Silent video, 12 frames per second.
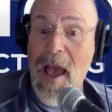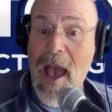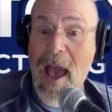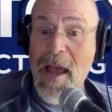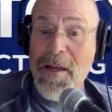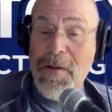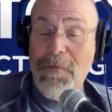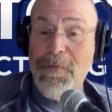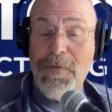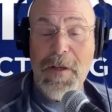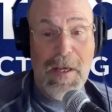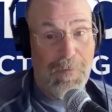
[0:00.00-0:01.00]
And
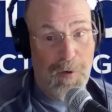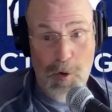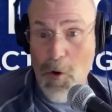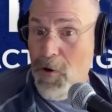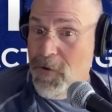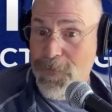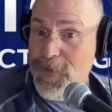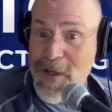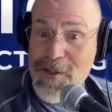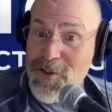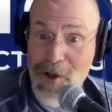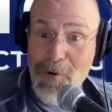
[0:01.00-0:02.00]
if you're a
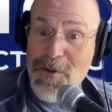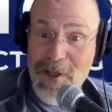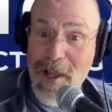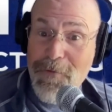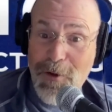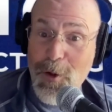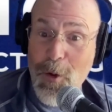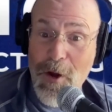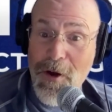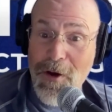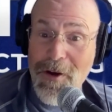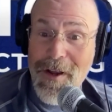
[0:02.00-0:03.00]
Flintstones level
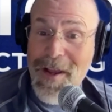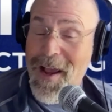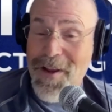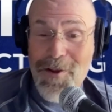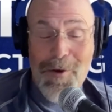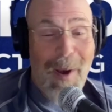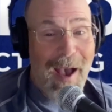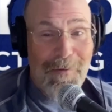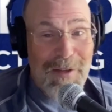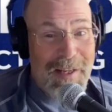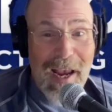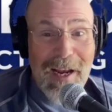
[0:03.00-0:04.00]
lawyer and you
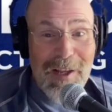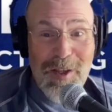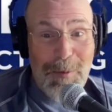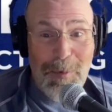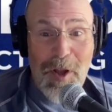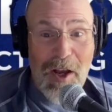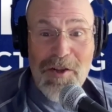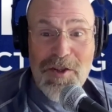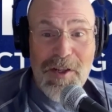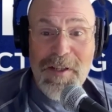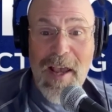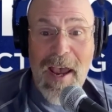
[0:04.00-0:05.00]
haven't taken the plunge
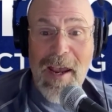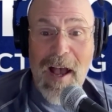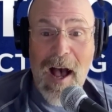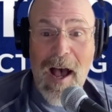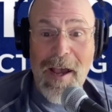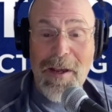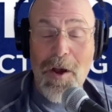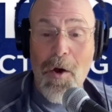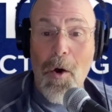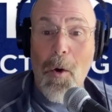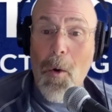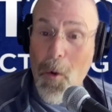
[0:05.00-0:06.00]
into AI,
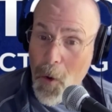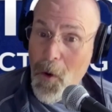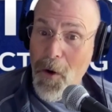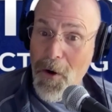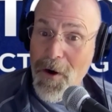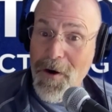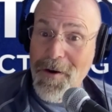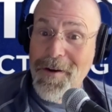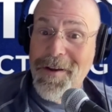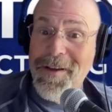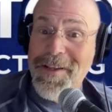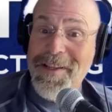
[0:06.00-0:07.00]
or
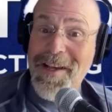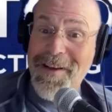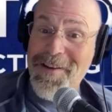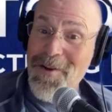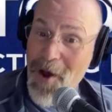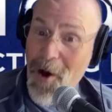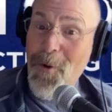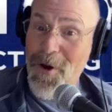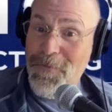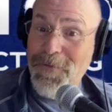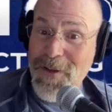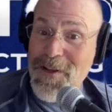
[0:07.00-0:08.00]
you know
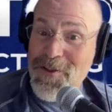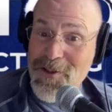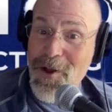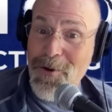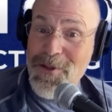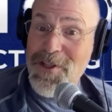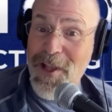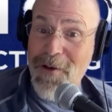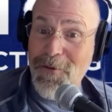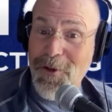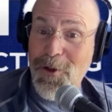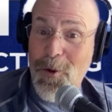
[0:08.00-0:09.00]
a Flintstones
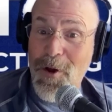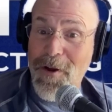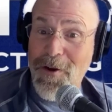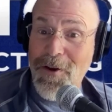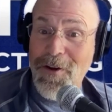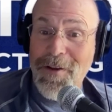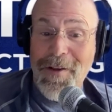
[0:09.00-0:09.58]
level lawyer